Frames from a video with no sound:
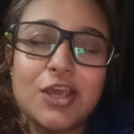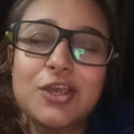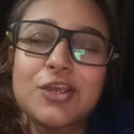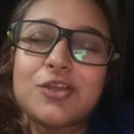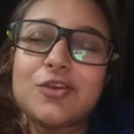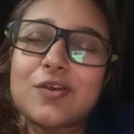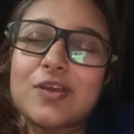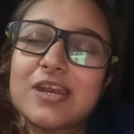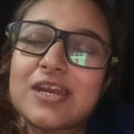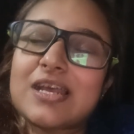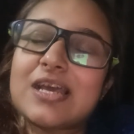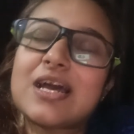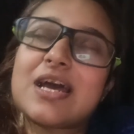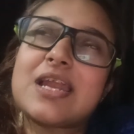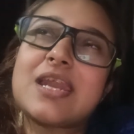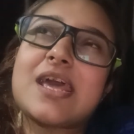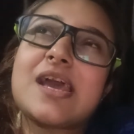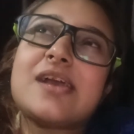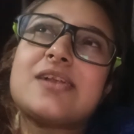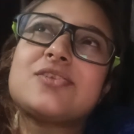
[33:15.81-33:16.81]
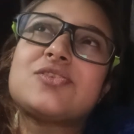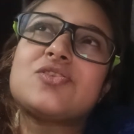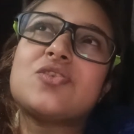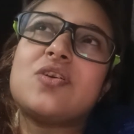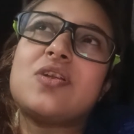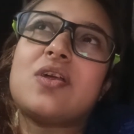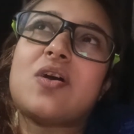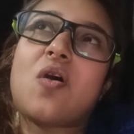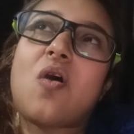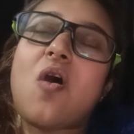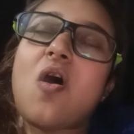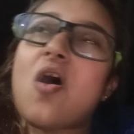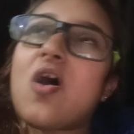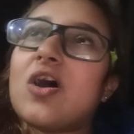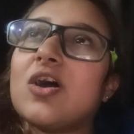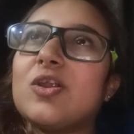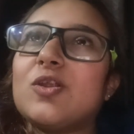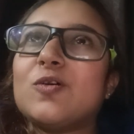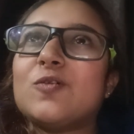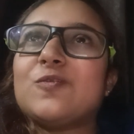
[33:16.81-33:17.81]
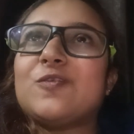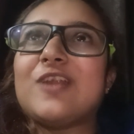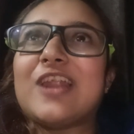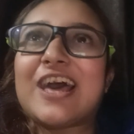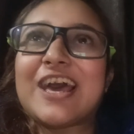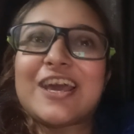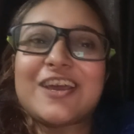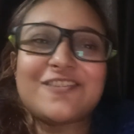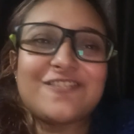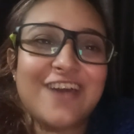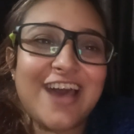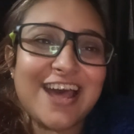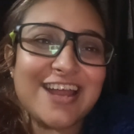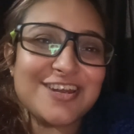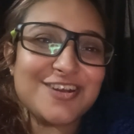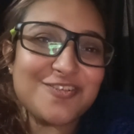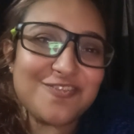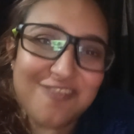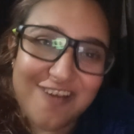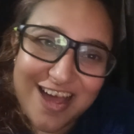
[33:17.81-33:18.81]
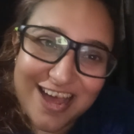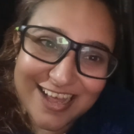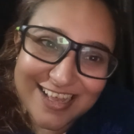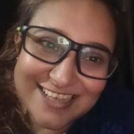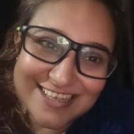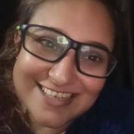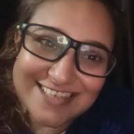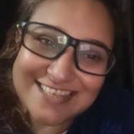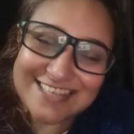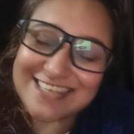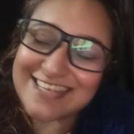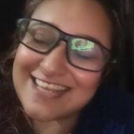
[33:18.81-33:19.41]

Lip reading: you can connect to all of life at once.